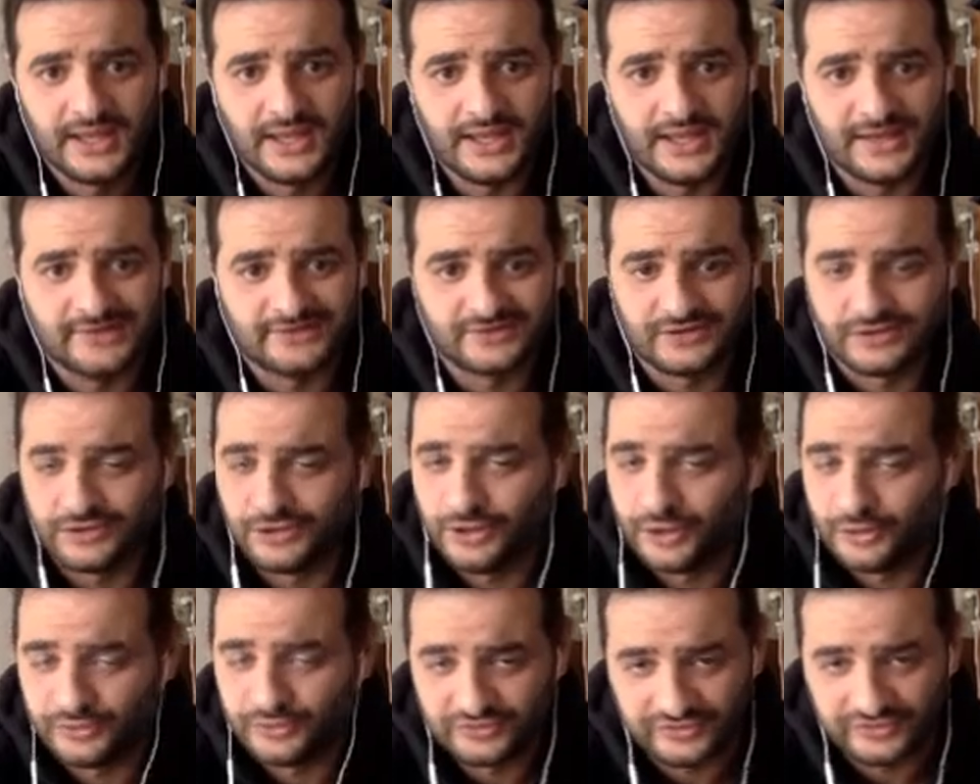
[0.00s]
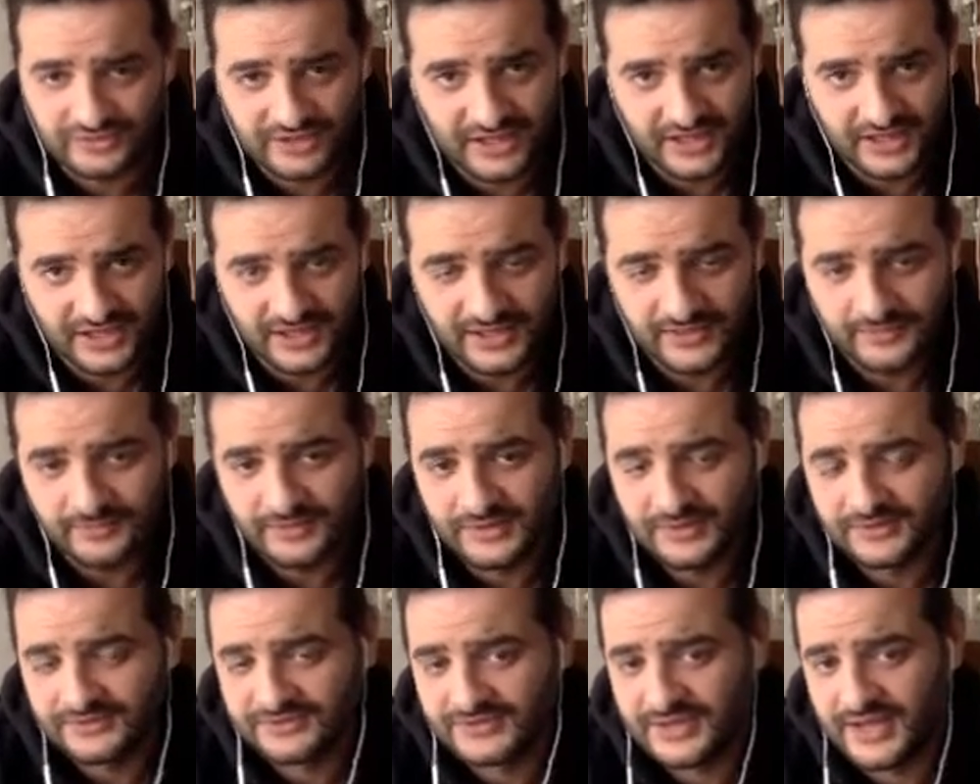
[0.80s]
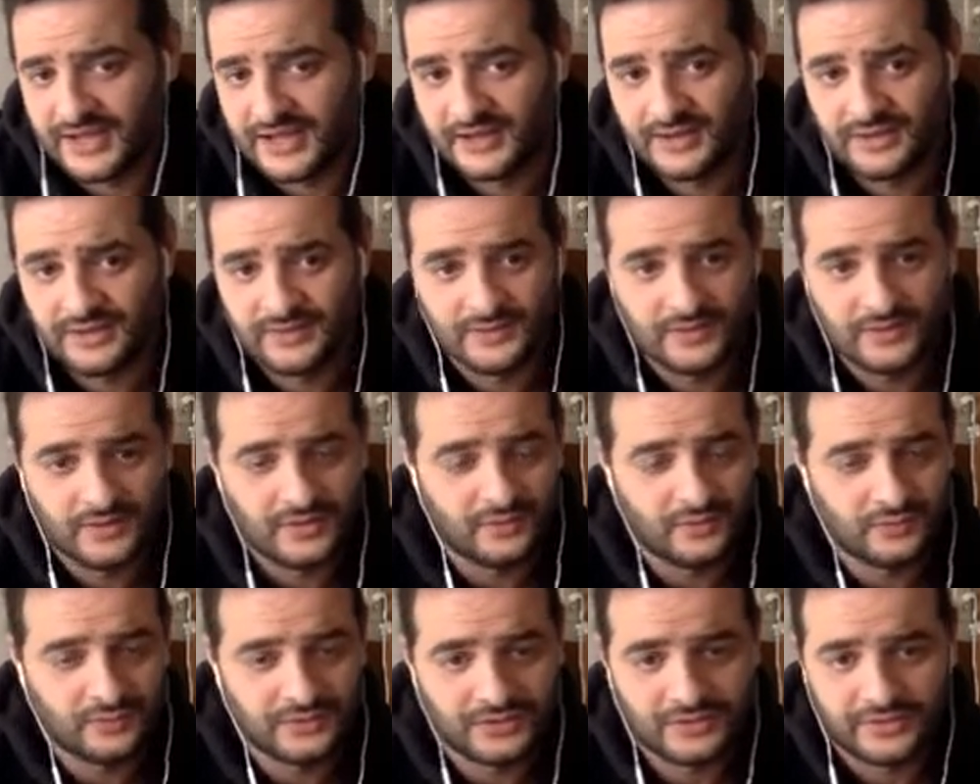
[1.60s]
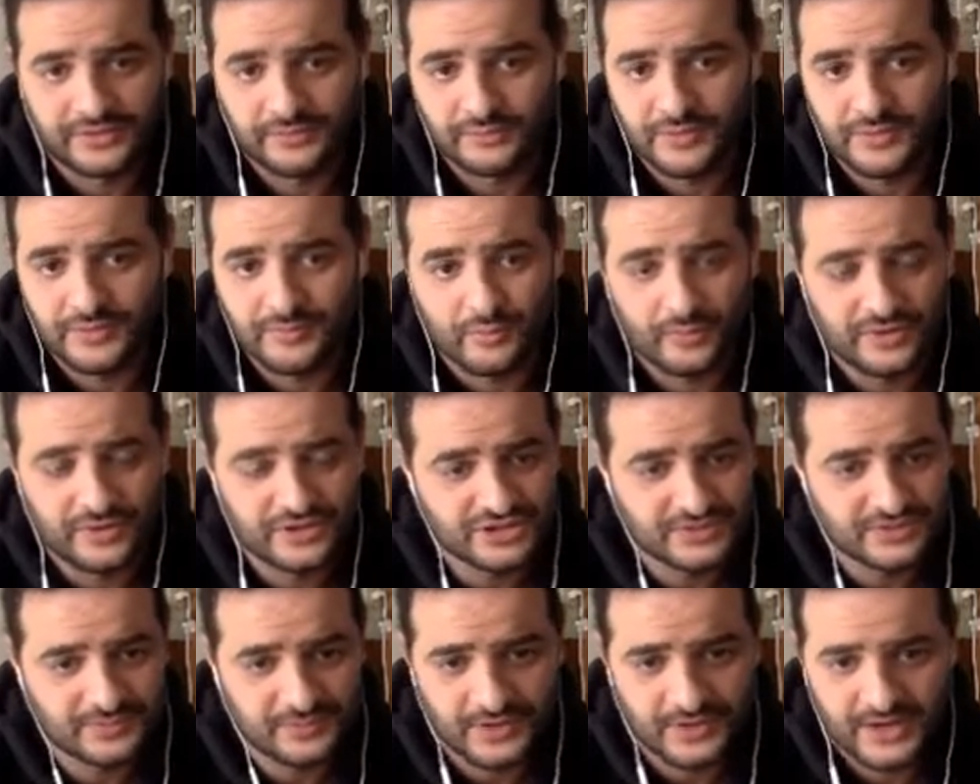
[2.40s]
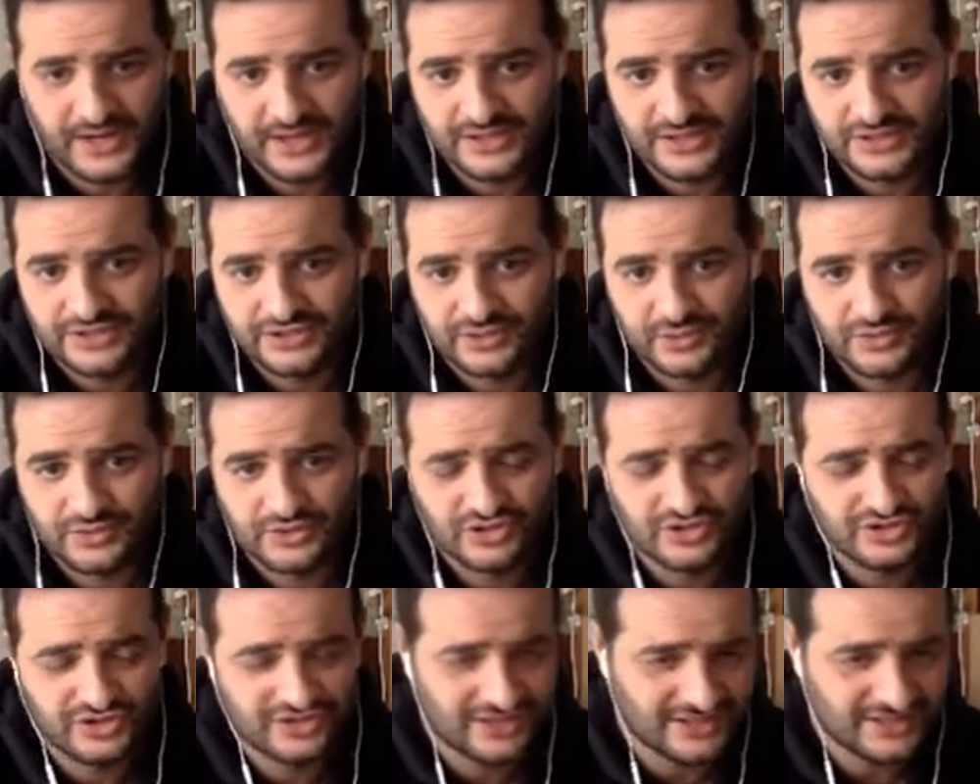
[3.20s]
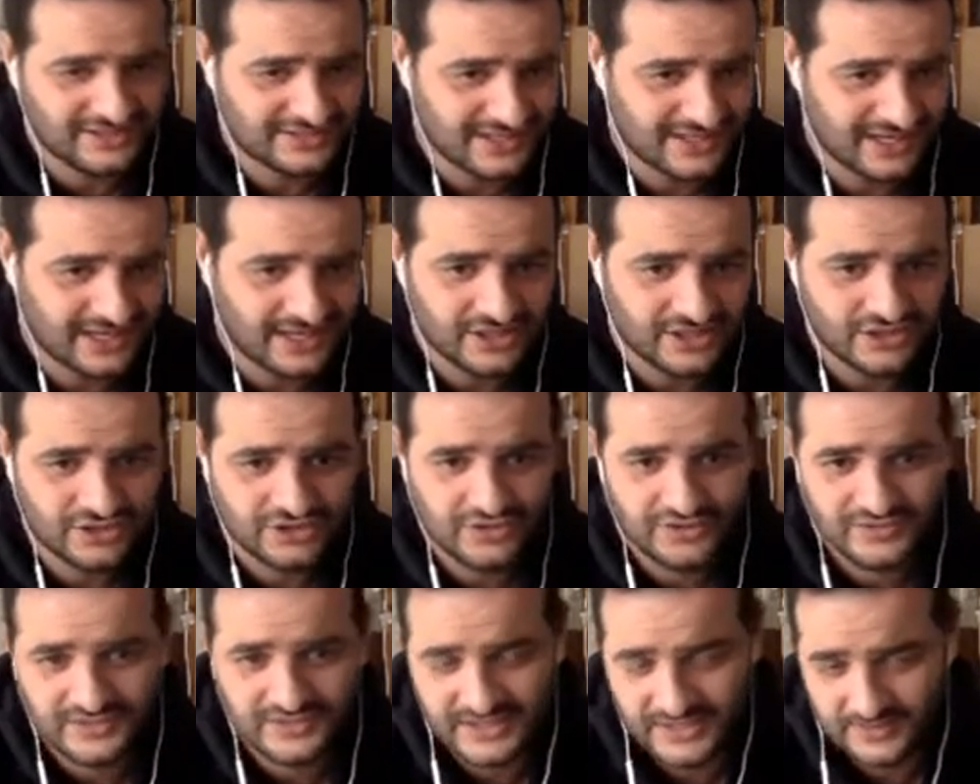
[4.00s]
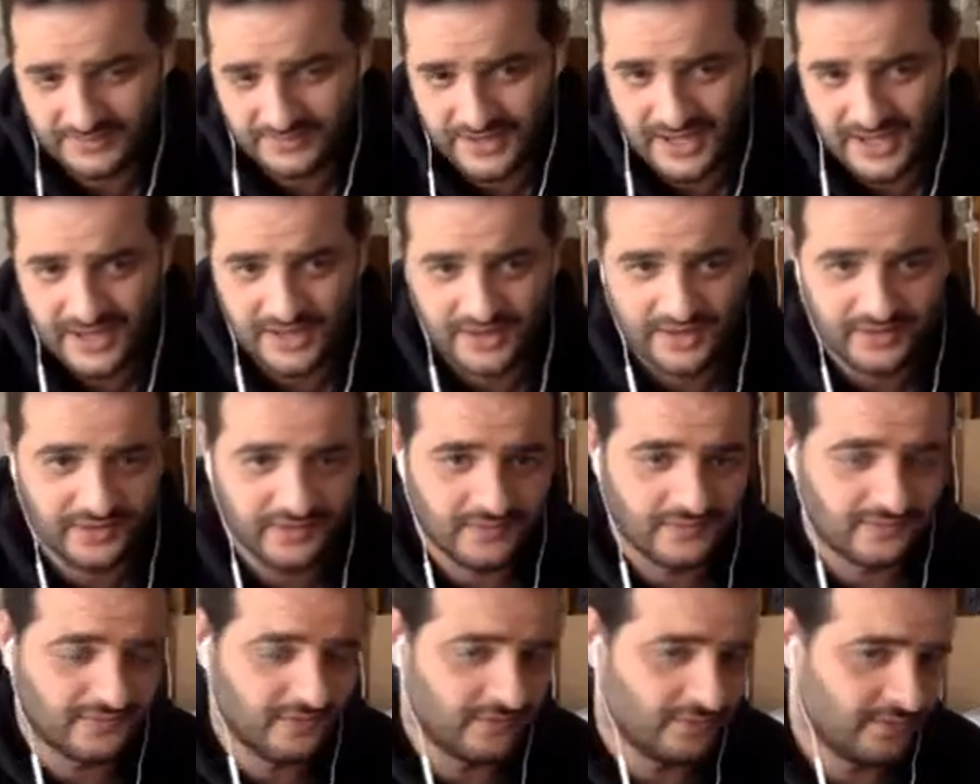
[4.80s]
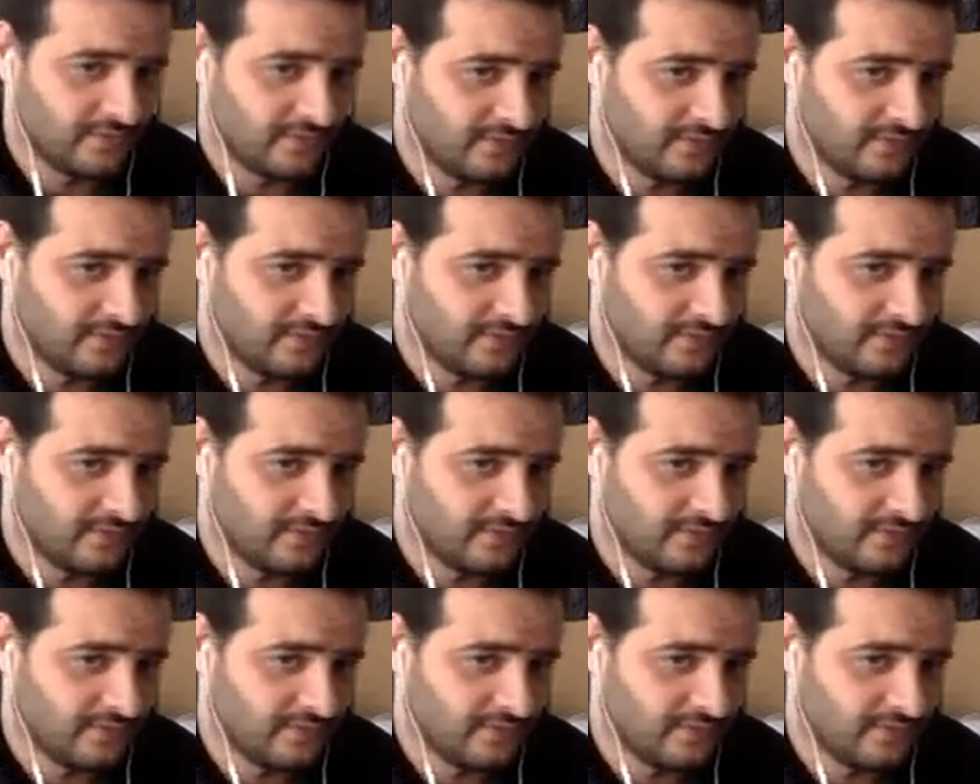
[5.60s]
It's a close game. It's got only a 3-point spread, so it's just stays tight. It's just stay competitive.